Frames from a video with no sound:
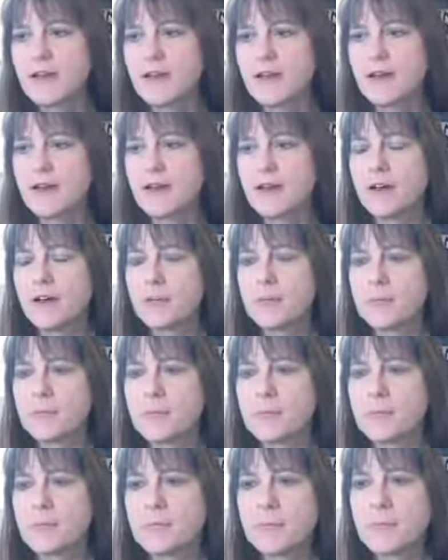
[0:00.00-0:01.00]

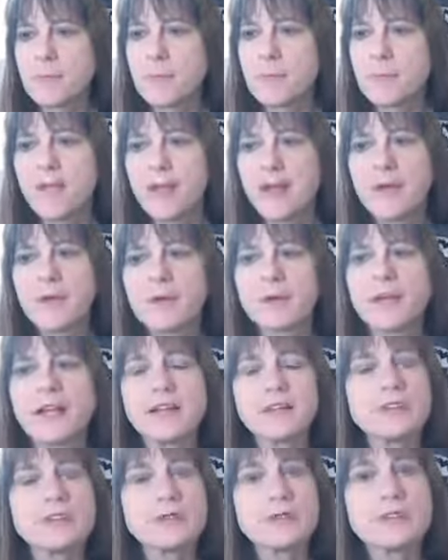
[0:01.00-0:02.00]
I would
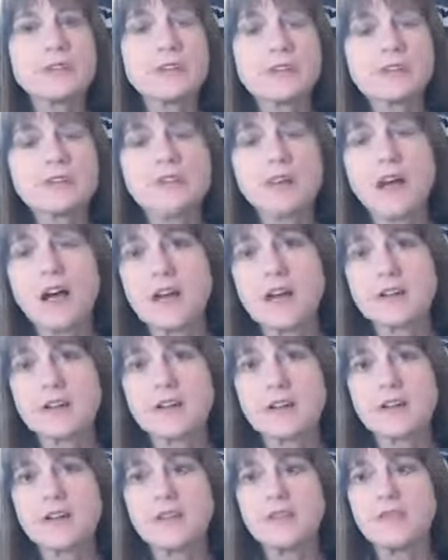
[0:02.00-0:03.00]
like to reduce the
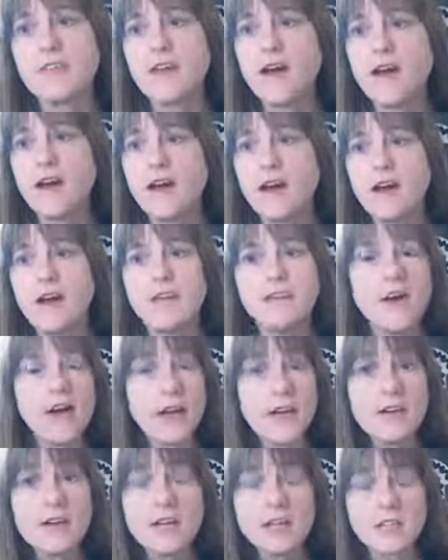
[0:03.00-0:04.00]
cost of
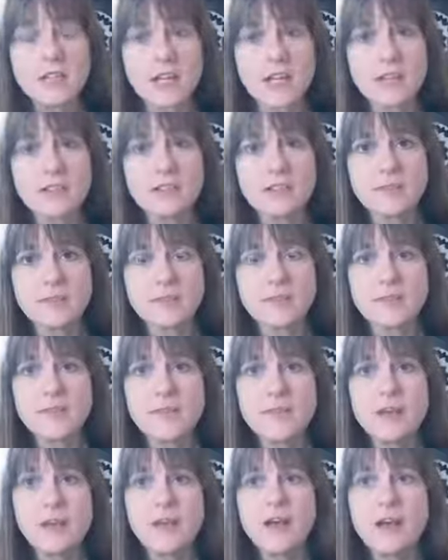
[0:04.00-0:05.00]
higher education.
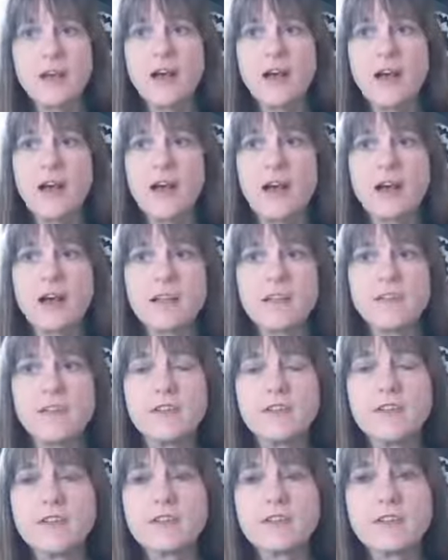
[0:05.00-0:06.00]

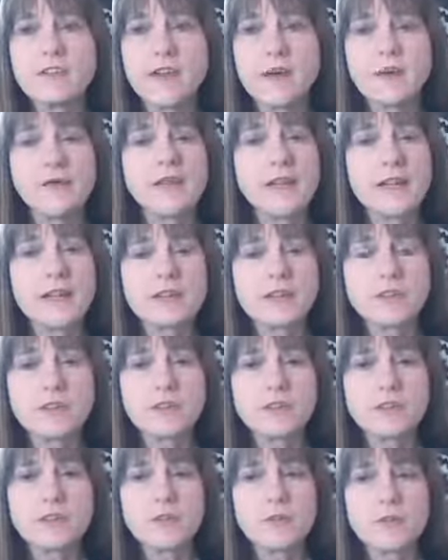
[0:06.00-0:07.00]
I would like to
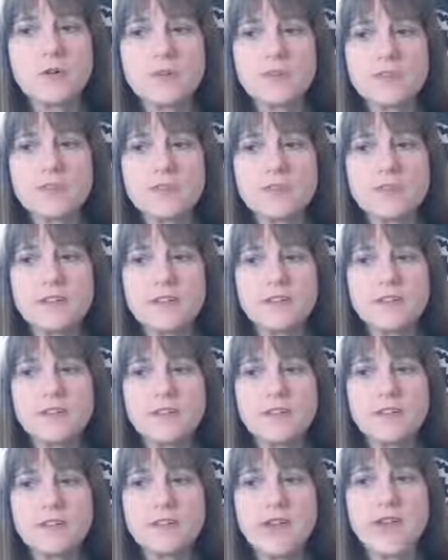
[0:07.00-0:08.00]
work towards
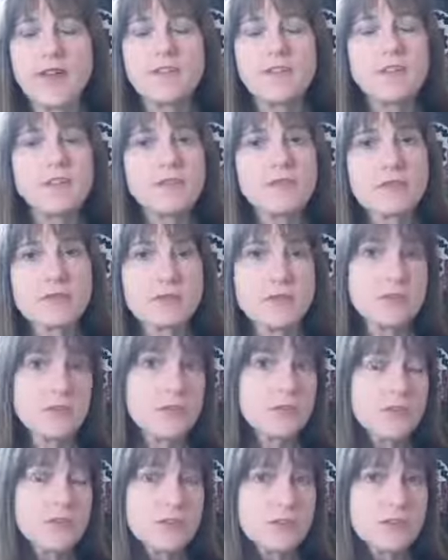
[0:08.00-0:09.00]
having the first
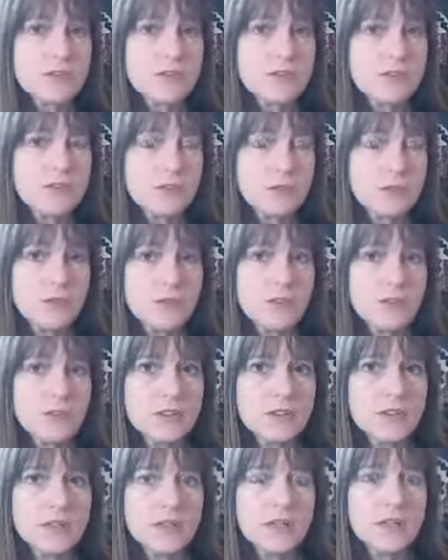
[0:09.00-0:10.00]
2 years of
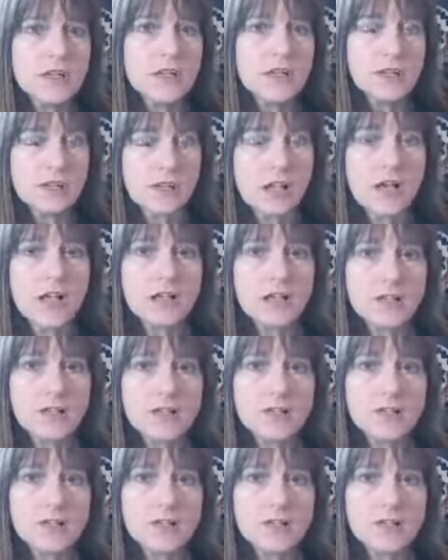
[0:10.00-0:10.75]
school, of college,